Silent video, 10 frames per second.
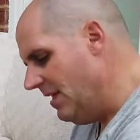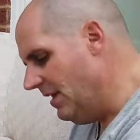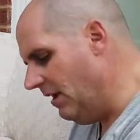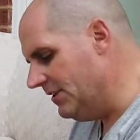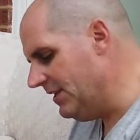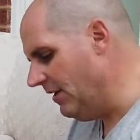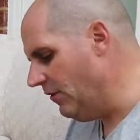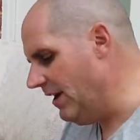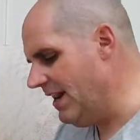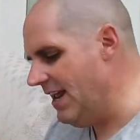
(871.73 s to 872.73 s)
The last thing I've
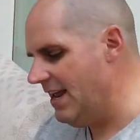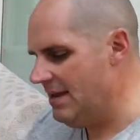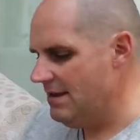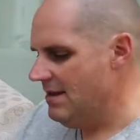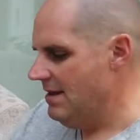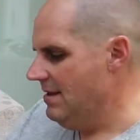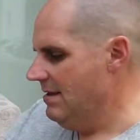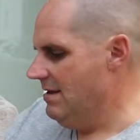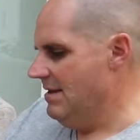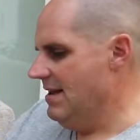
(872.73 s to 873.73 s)
got in here
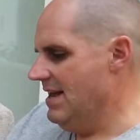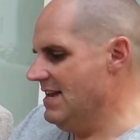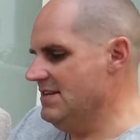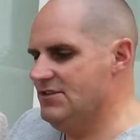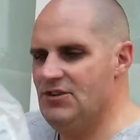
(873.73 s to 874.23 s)
is